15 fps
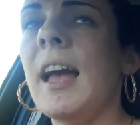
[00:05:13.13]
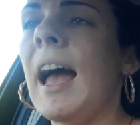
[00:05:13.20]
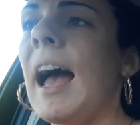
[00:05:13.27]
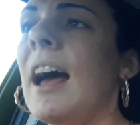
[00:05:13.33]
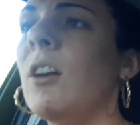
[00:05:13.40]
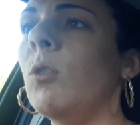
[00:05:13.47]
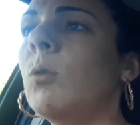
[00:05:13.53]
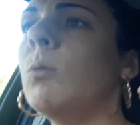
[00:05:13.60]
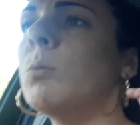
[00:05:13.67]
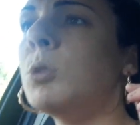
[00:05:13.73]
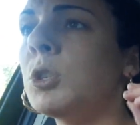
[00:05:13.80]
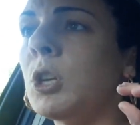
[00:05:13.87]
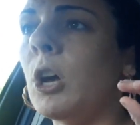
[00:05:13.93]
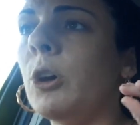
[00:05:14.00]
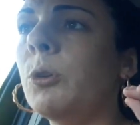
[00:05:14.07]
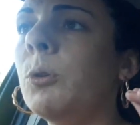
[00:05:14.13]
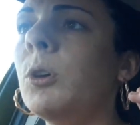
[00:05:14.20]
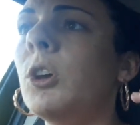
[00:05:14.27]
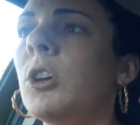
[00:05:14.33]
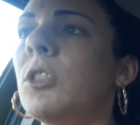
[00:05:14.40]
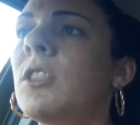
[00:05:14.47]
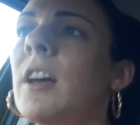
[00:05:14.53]
And also,
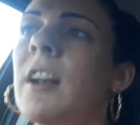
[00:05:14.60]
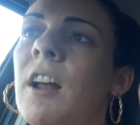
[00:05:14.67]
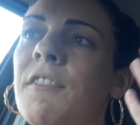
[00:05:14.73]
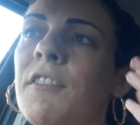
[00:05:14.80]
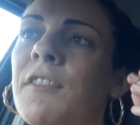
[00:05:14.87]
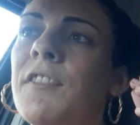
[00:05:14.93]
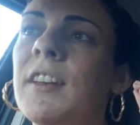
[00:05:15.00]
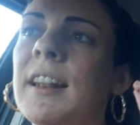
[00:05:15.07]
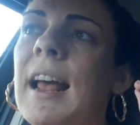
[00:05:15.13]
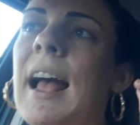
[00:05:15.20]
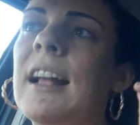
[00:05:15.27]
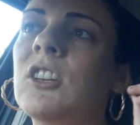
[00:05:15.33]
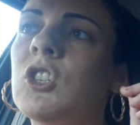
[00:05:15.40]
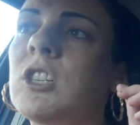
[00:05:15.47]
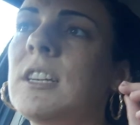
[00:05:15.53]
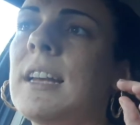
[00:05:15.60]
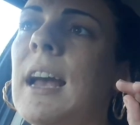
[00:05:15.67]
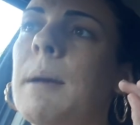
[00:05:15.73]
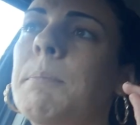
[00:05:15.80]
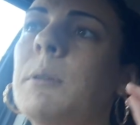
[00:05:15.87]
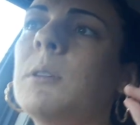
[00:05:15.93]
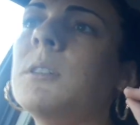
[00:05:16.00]
another thing that actually
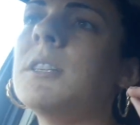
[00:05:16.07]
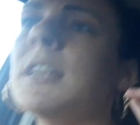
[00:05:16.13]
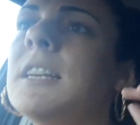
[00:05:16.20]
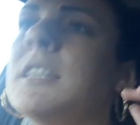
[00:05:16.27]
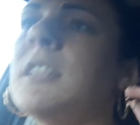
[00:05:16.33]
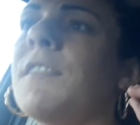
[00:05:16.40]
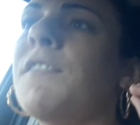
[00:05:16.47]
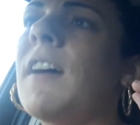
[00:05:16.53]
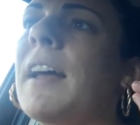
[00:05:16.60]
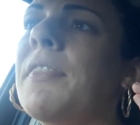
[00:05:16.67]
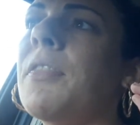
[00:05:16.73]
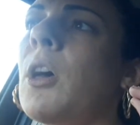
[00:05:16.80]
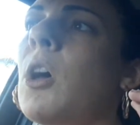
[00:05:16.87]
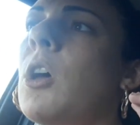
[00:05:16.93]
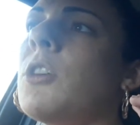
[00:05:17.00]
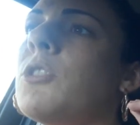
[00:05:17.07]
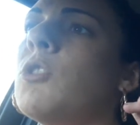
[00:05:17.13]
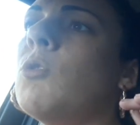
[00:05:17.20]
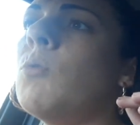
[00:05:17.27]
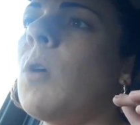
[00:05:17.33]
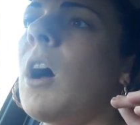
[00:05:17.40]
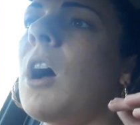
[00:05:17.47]
happens is the fact that
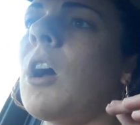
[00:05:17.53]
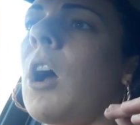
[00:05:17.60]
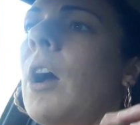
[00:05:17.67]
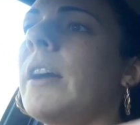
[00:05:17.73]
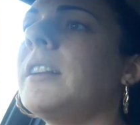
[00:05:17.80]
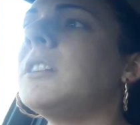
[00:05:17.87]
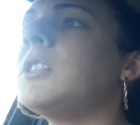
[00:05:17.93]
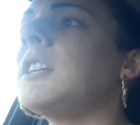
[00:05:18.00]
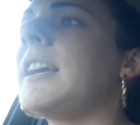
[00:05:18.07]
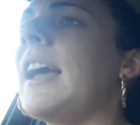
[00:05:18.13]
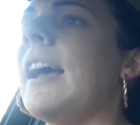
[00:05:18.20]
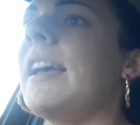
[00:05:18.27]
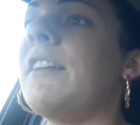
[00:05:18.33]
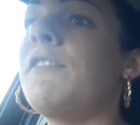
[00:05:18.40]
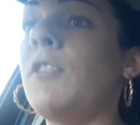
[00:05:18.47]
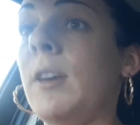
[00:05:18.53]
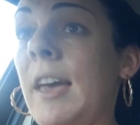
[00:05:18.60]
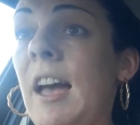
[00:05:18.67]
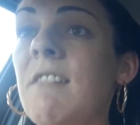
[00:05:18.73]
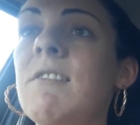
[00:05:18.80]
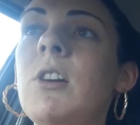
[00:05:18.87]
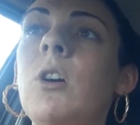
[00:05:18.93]
you are going to, if you
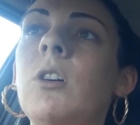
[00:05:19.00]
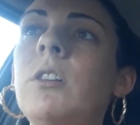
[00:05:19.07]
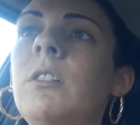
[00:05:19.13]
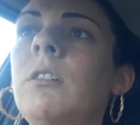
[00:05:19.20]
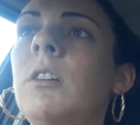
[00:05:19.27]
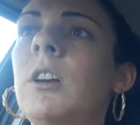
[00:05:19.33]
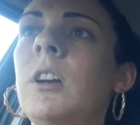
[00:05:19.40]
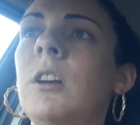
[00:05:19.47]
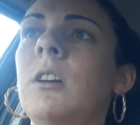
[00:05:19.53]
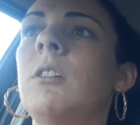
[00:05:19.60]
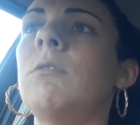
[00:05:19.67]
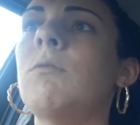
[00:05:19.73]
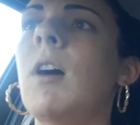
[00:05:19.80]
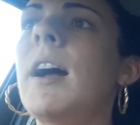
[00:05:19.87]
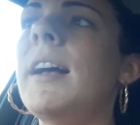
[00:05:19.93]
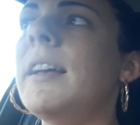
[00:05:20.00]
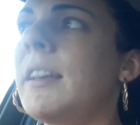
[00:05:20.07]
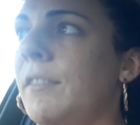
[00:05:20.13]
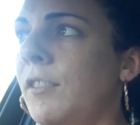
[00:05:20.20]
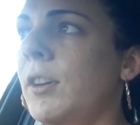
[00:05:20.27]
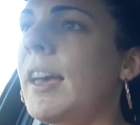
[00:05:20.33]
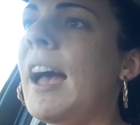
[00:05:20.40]
carry on, right,
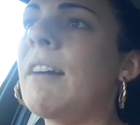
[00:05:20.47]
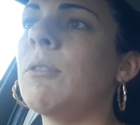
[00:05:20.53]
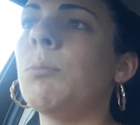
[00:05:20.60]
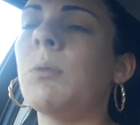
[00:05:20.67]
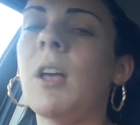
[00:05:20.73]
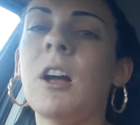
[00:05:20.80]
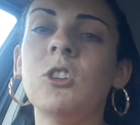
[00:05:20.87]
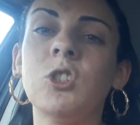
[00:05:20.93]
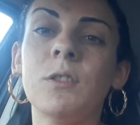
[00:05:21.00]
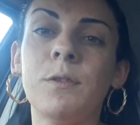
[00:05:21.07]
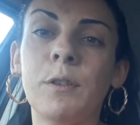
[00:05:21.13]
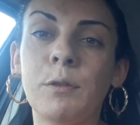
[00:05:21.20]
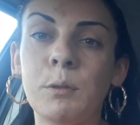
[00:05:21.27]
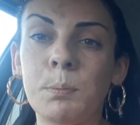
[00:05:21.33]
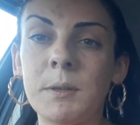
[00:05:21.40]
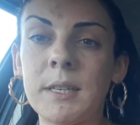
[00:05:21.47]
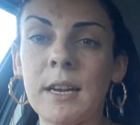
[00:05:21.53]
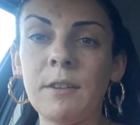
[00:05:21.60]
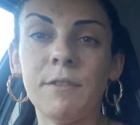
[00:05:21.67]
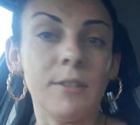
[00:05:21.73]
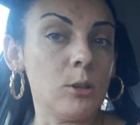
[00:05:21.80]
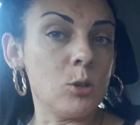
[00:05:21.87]
if you carry on the
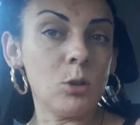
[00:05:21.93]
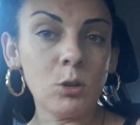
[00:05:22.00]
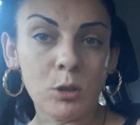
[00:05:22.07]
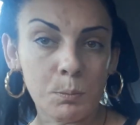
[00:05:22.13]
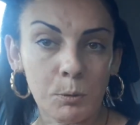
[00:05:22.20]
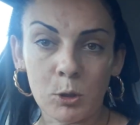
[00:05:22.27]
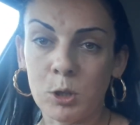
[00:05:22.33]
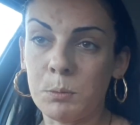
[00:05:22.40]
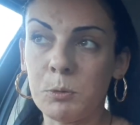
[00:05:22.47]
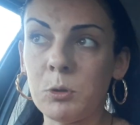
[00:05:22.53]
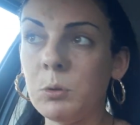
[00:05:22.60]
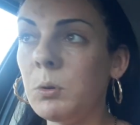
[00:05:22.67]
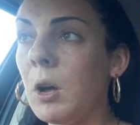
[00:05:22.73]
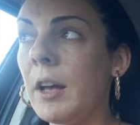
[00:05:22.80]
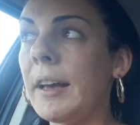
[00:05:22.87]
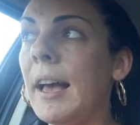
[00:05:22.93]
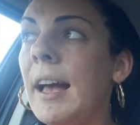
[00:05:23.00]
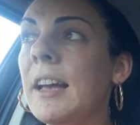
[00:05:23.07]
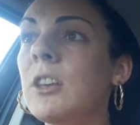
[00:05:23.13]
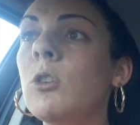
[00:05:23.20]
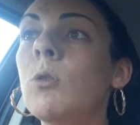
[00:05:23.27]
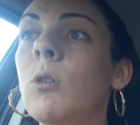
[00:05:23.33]
150% for as long as possible,
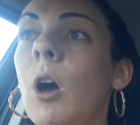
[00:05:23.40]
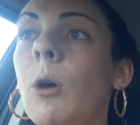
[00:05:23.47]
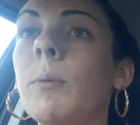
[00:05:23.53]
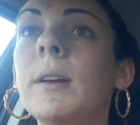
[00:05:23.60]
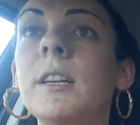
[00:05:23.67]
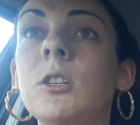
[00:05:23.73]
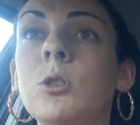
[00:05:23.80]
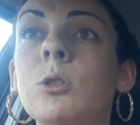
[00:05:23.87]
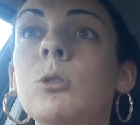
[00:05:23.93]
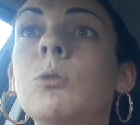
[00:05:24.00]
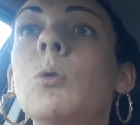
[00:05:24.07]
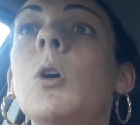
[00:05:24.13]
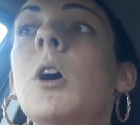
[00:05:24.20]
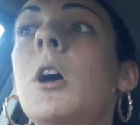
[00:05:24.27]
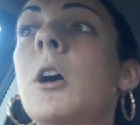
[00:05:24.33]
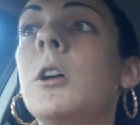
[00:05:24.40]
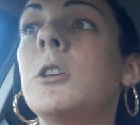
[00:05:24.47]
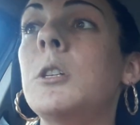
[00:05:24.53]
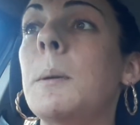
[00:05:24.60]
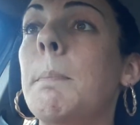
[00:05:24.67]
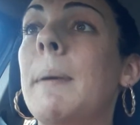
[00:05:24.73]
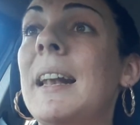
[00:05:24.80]
okay, you go into
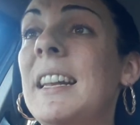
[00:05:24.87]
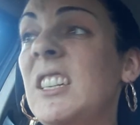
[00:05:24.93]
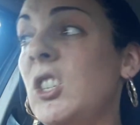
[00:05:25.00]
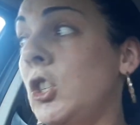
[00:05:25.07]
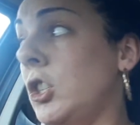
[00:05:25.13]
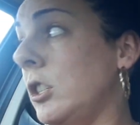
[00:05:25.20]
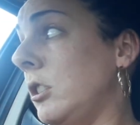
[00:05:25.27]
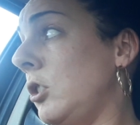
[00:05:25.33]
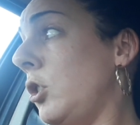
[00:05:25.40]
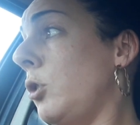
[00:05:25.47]
depletion.